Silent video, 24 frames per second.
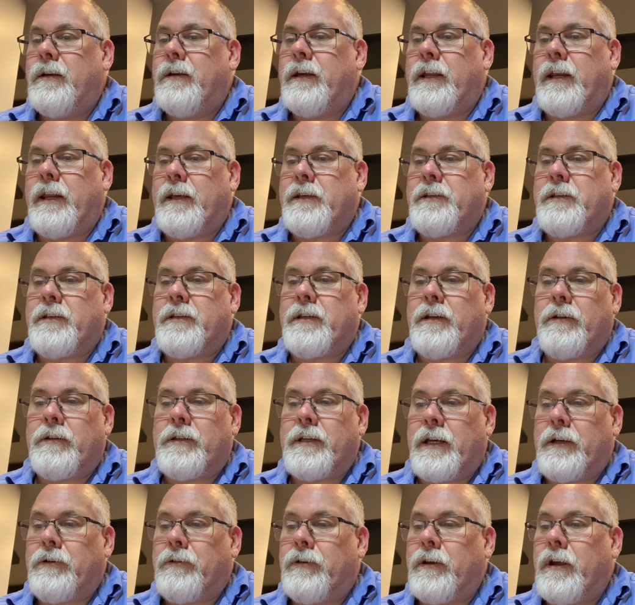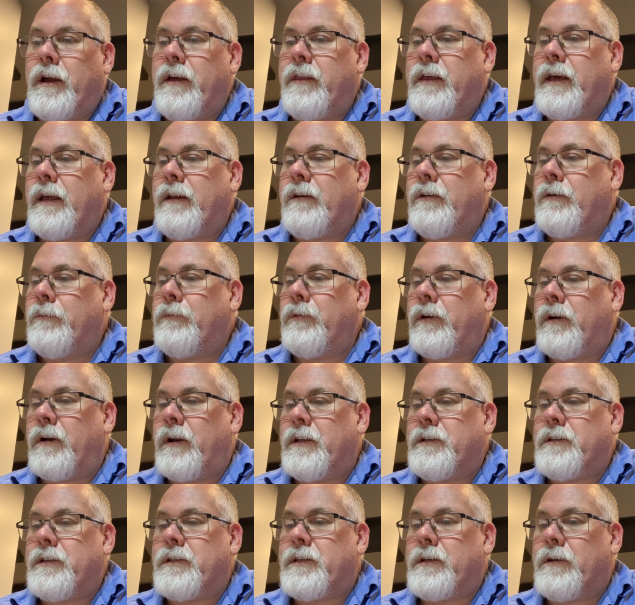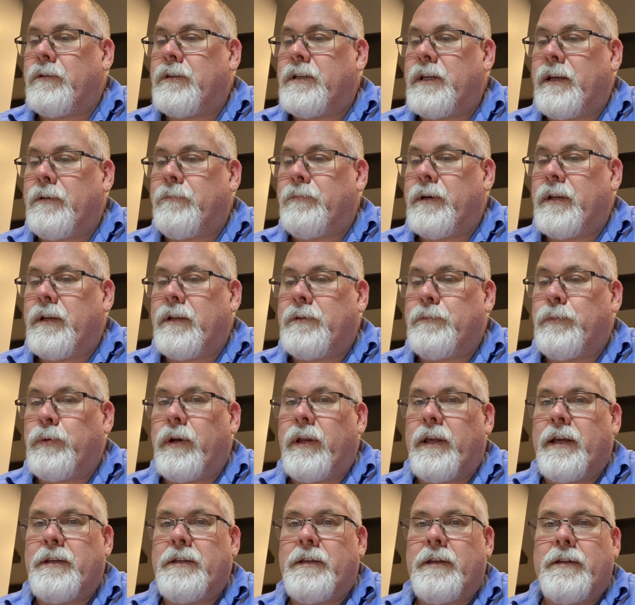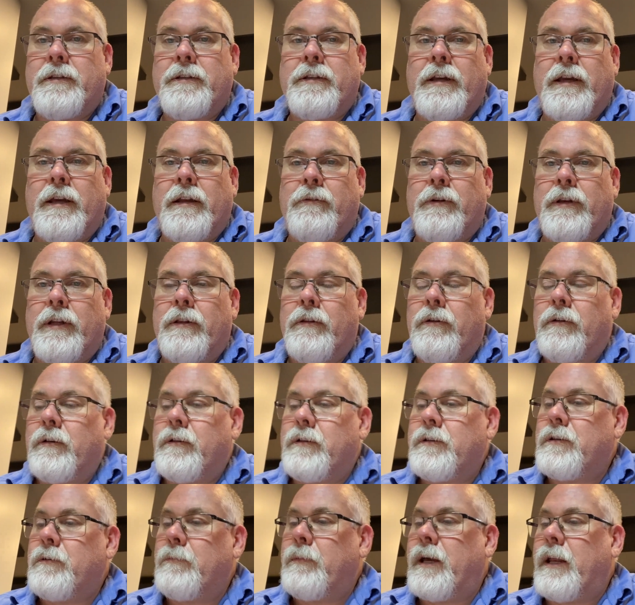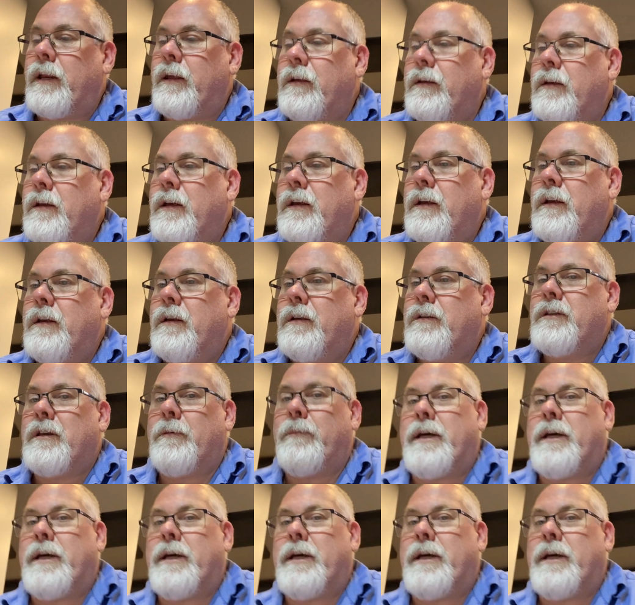Any SSL tech will know that. I'm not an SSL tech, but it's pretty easy to see it when you look at the schematic. So